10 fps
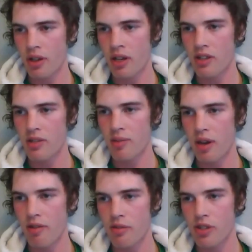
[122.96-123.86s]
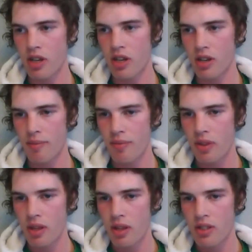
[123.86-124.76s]
and had to buy from China.
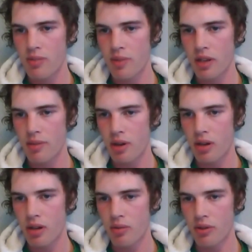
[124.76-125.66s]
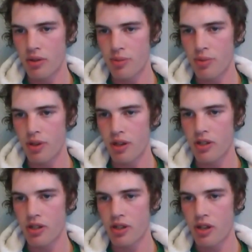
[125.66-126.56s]
This made America reduce
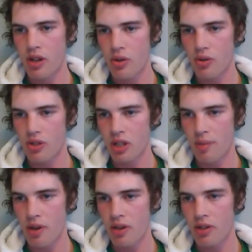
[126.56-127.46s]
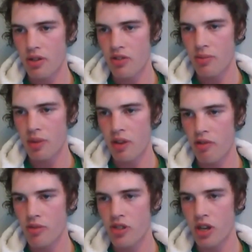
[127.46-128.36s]
production, causing America to have to buy
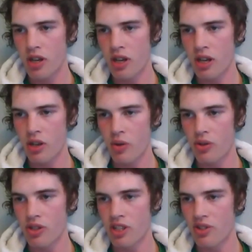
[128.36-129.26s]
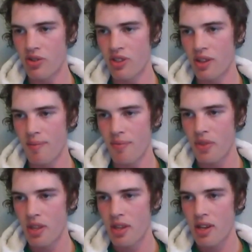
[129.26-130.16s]
from China and go into debt to them.
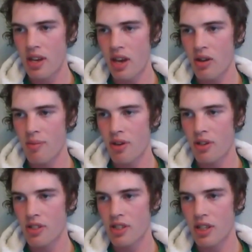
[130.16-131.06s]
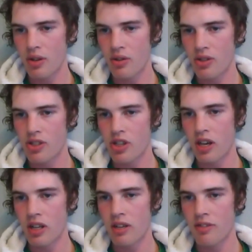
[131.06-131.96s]
Now America's debt owed to
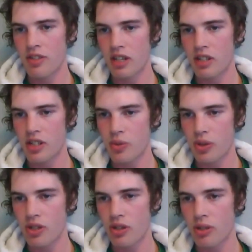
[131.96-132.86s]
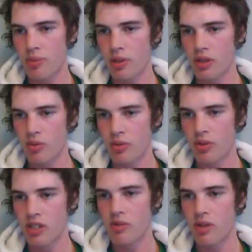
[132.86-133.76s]
China, if stacked as $20 bills, would
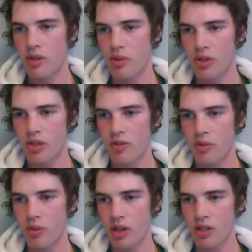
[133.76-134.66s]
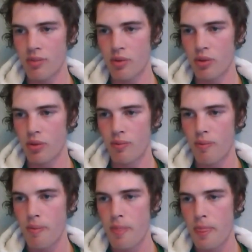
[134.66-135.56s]
reach 3/4 of the way to the moon.
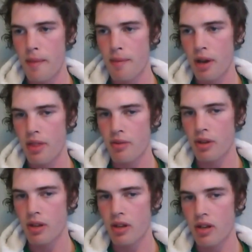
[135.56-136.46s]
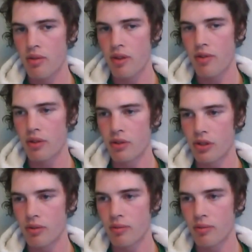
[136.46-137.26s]
Part 3. Revolution.